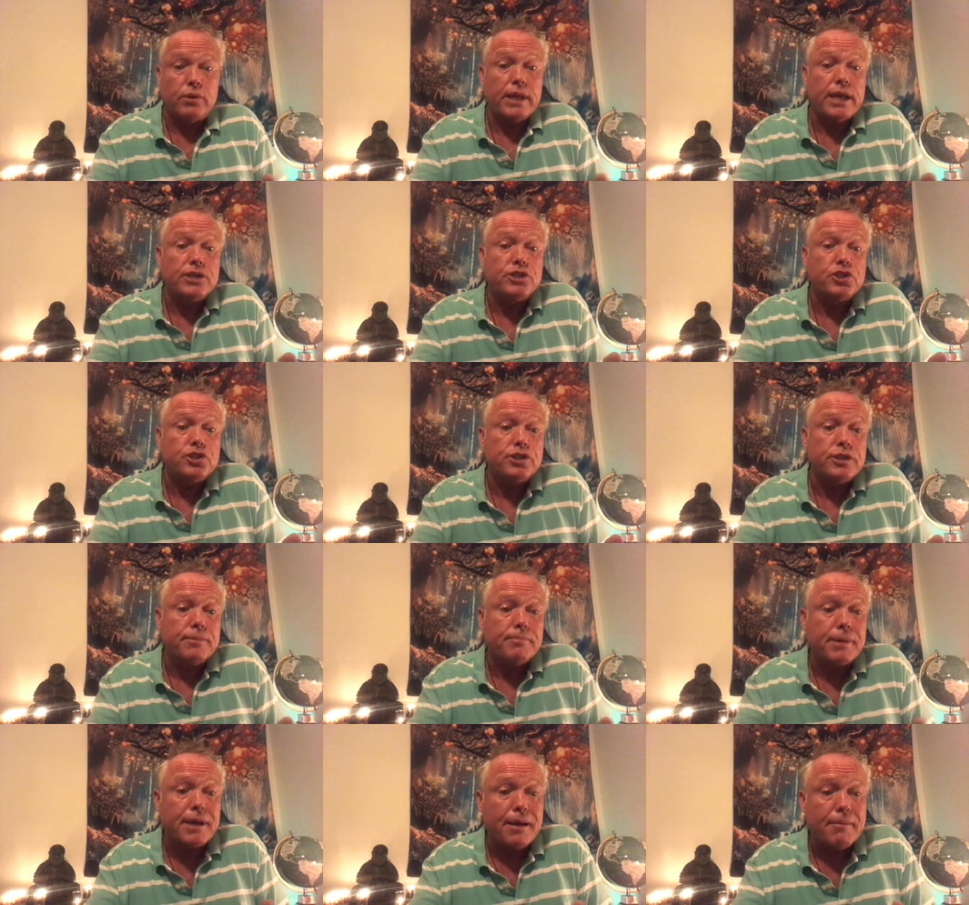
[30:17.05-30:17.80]

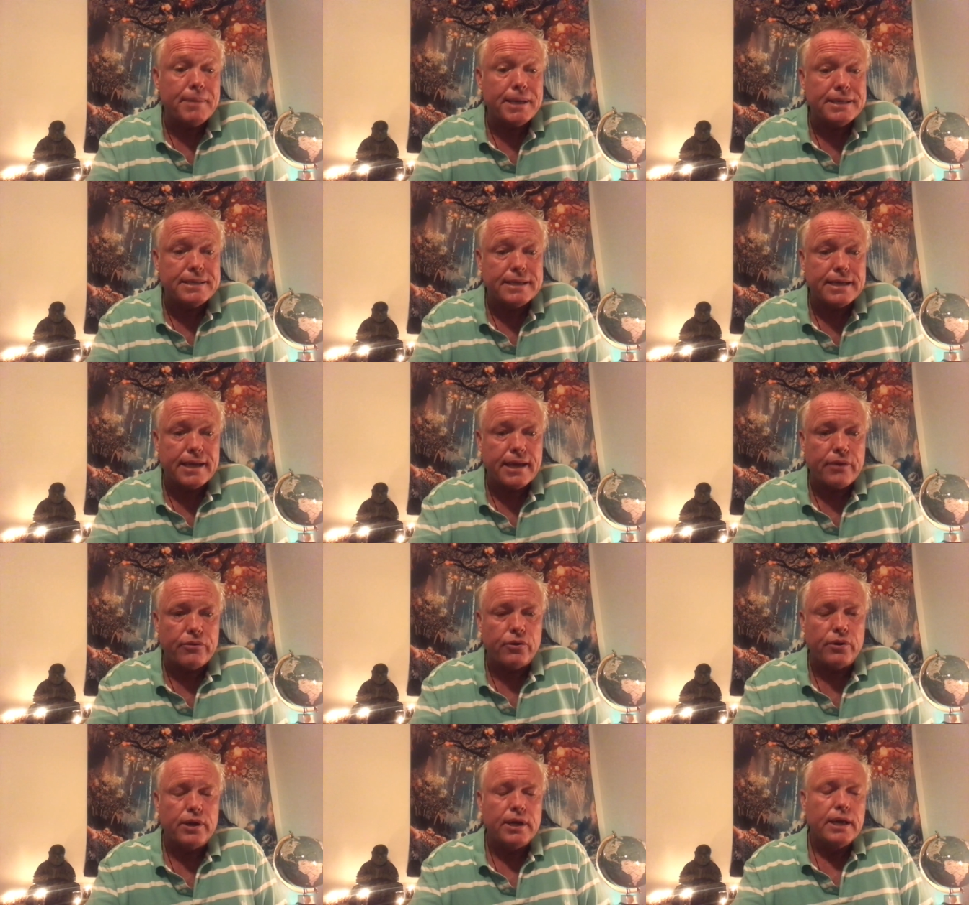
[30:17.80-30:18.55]
relationship coming
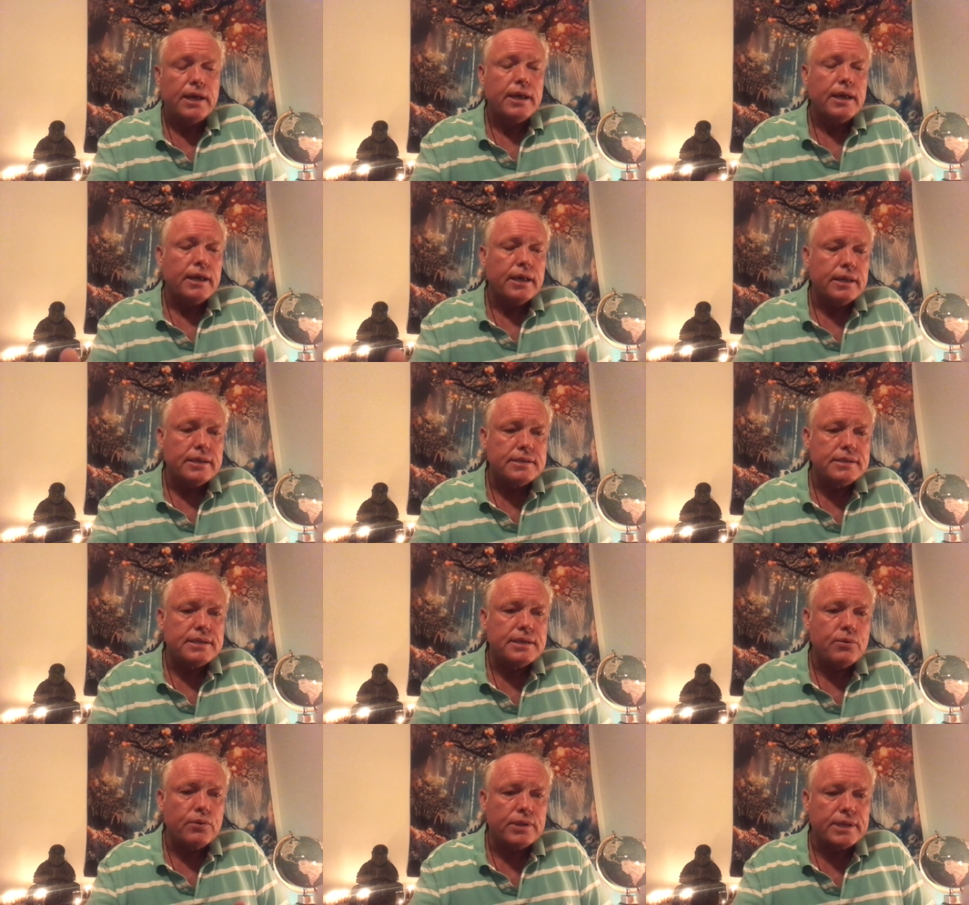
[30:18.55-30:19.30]
together,
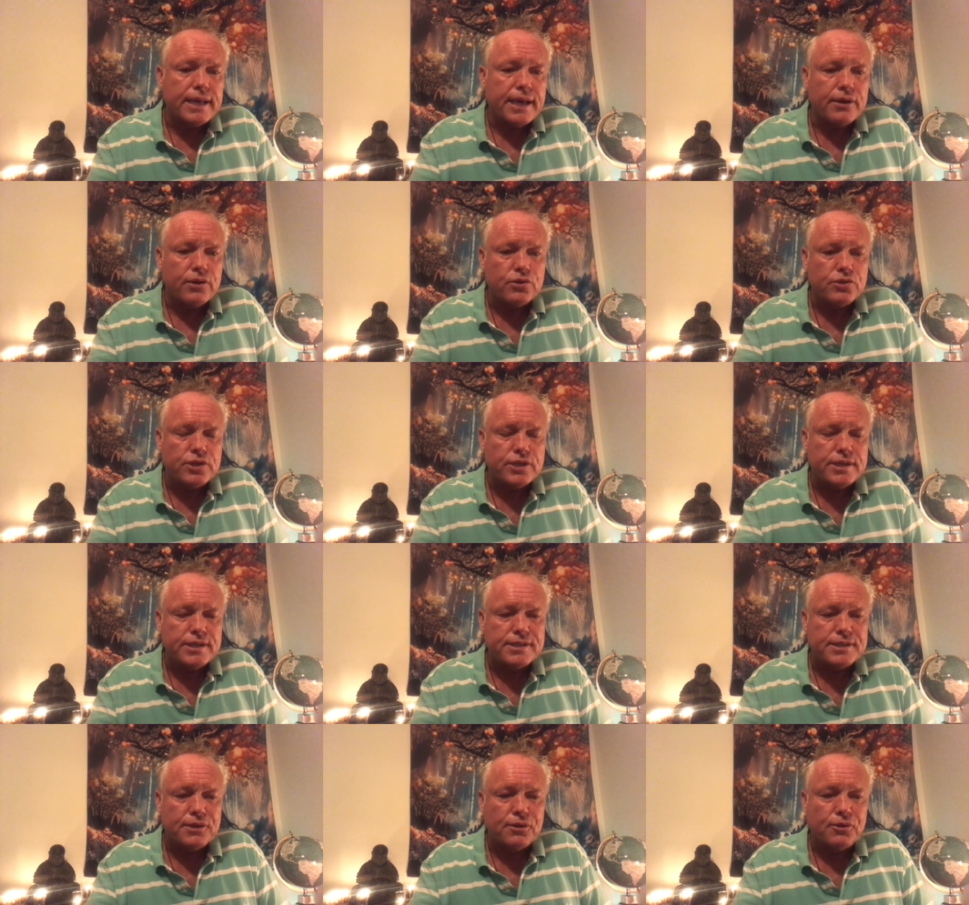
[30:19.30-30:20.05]
and see what the
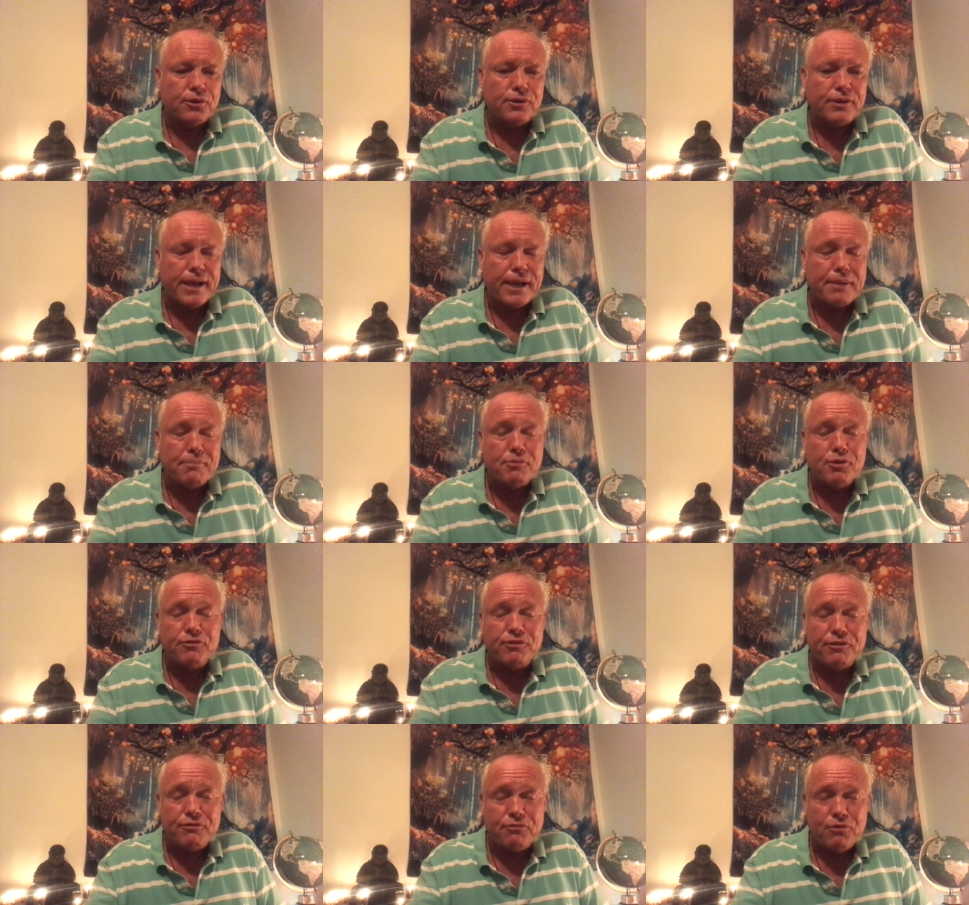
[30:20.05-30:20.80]
energies look like
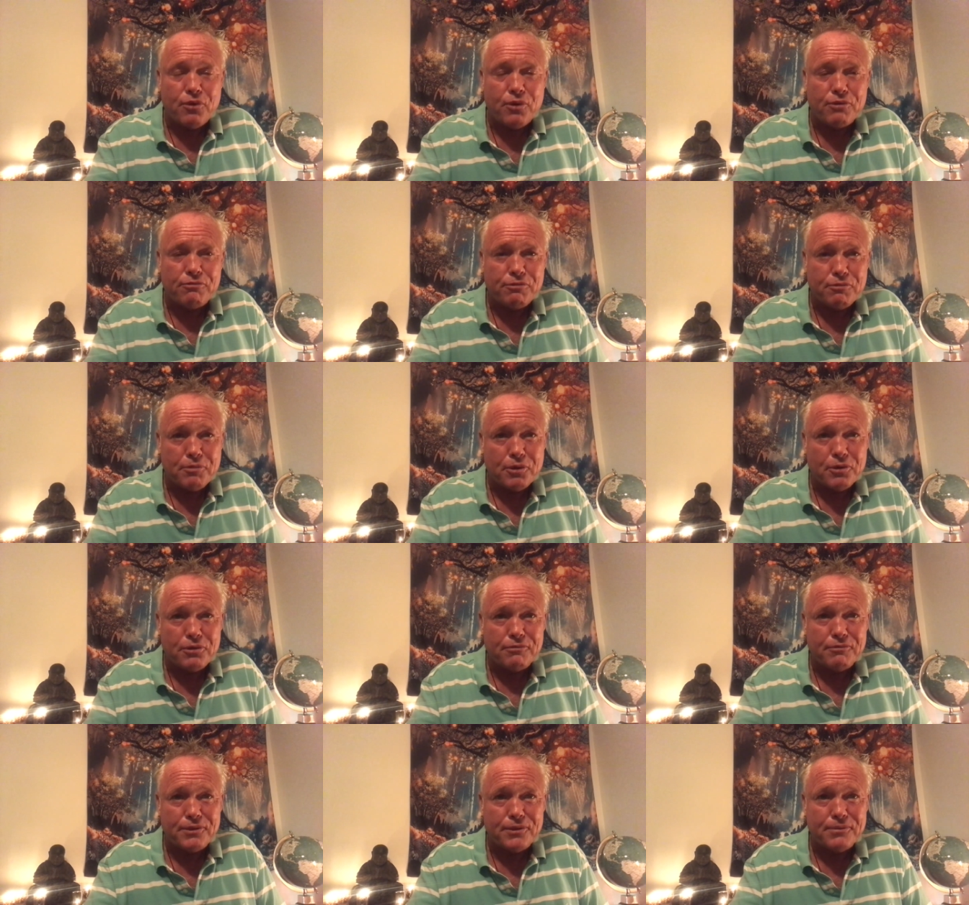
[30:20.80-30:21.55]
moving forward for
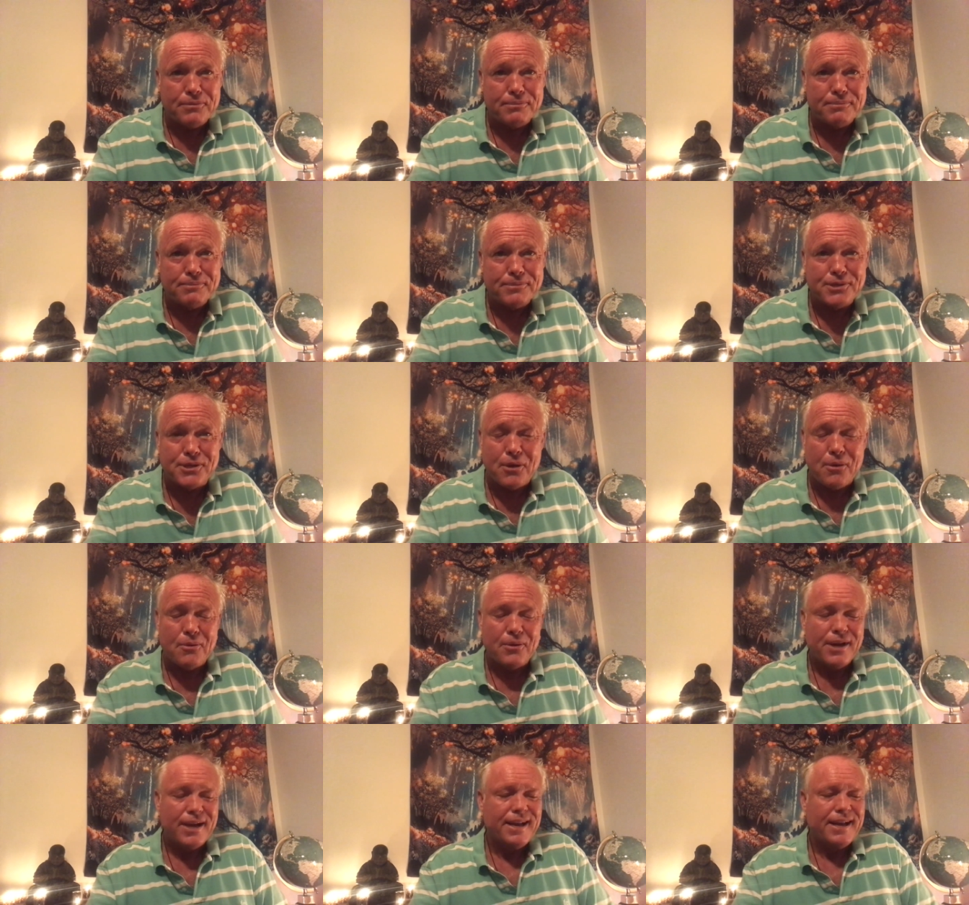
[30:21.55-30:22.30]
both of you.
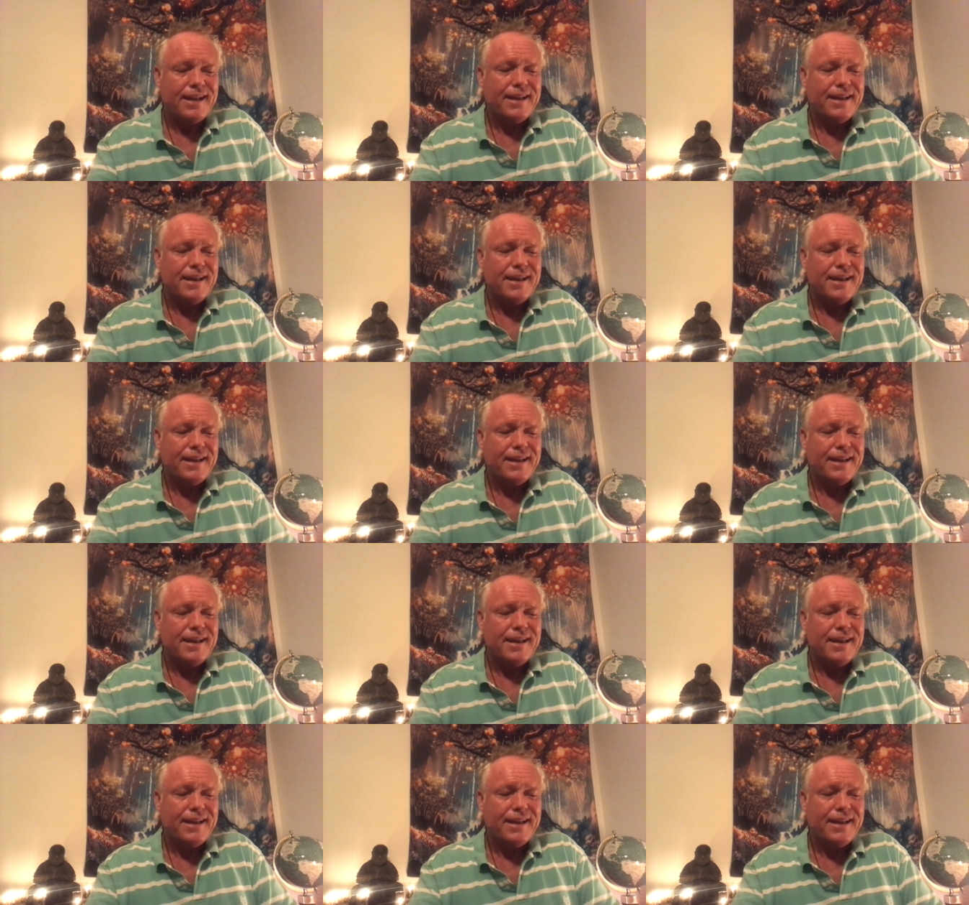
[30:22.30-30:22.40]
So